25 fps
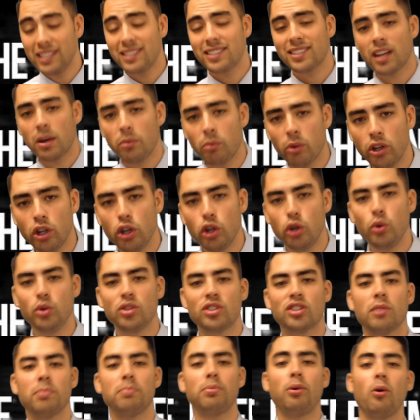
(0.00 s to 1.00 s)
someone who
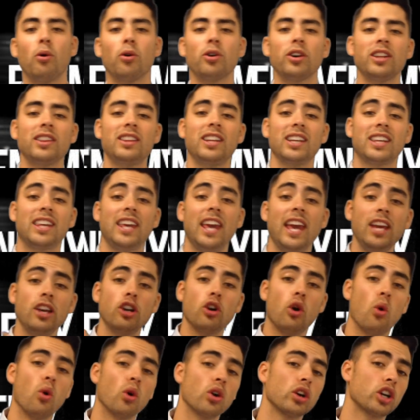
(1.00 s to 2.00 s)
supported the
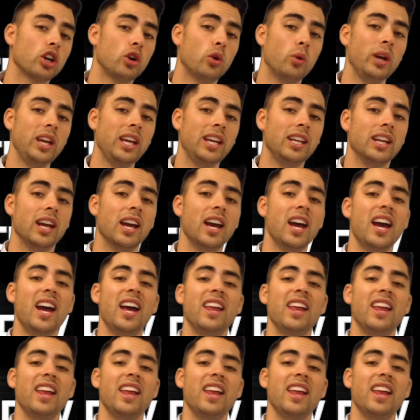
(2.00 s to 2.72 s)
king or queen.